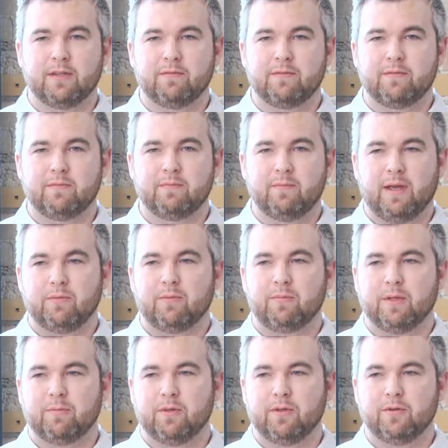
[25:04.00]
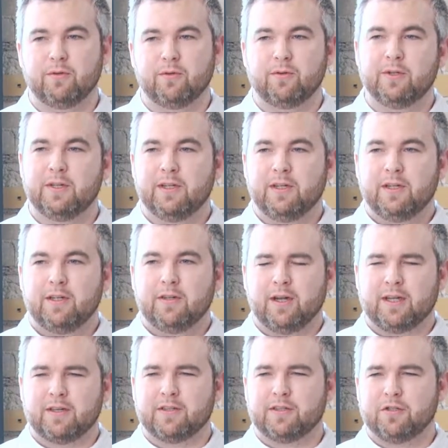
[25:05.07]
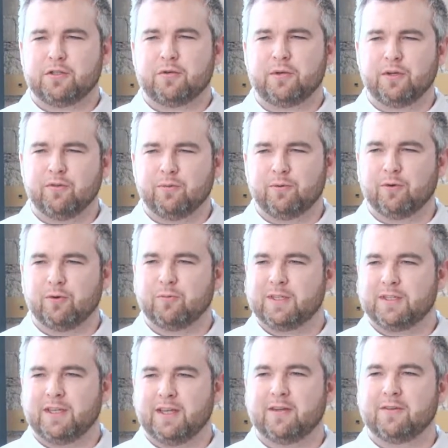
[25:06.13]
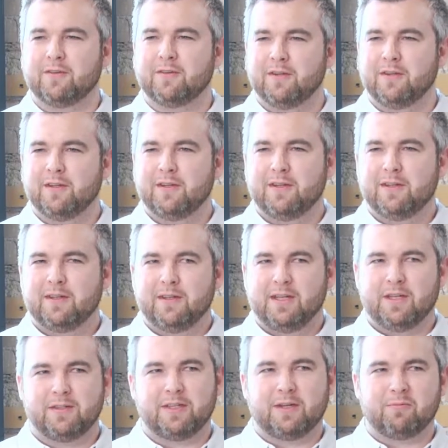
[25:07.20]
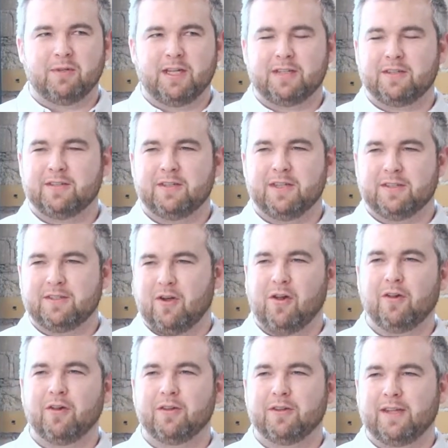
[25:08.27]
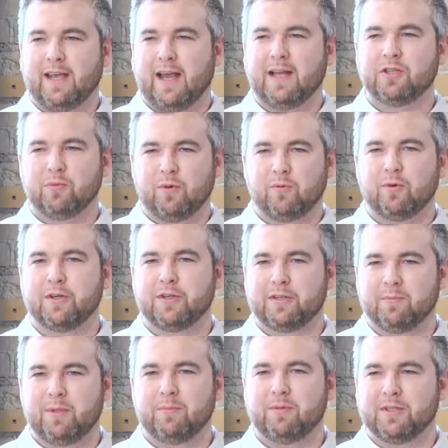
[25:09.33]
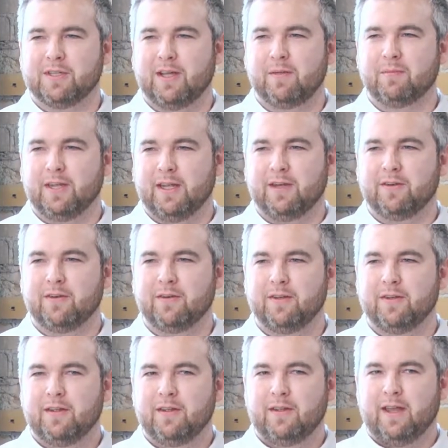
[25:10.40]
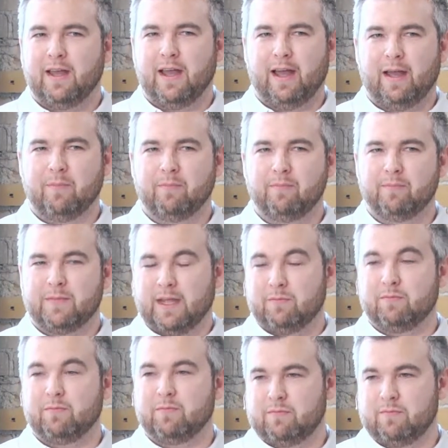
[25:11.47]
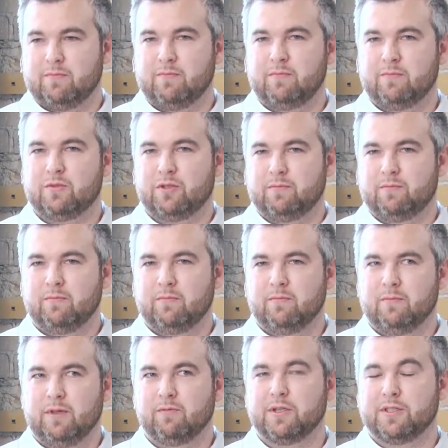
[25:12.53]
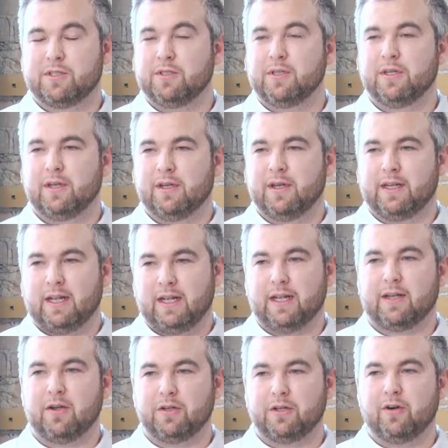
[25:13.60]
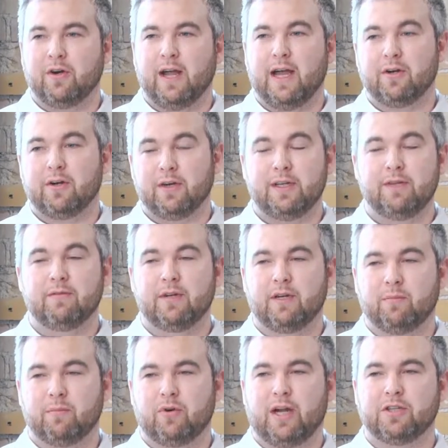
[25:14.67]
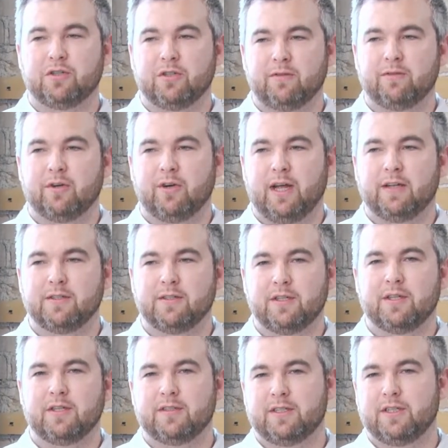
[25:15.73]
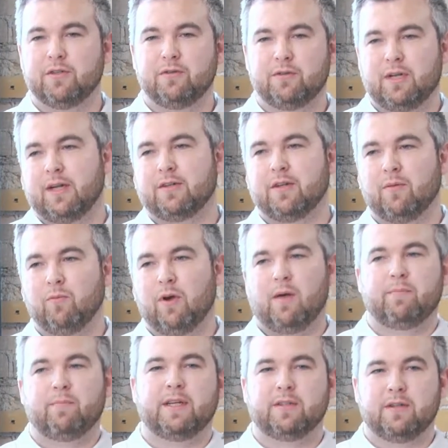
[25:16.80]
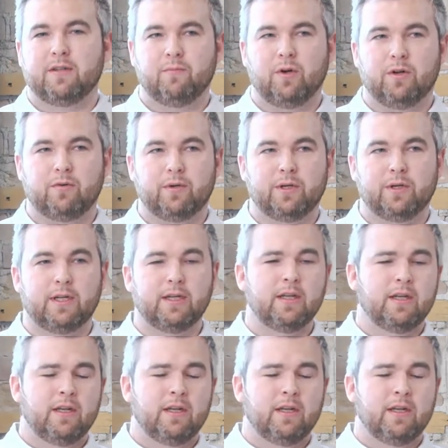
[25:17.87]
I've met with people who are like, a search query report, what's that? And I was like, well, that's all the actual words that people typed in that resulted in a click on your ad or even an impression of your ad, so you can see who clicked on what based on what query.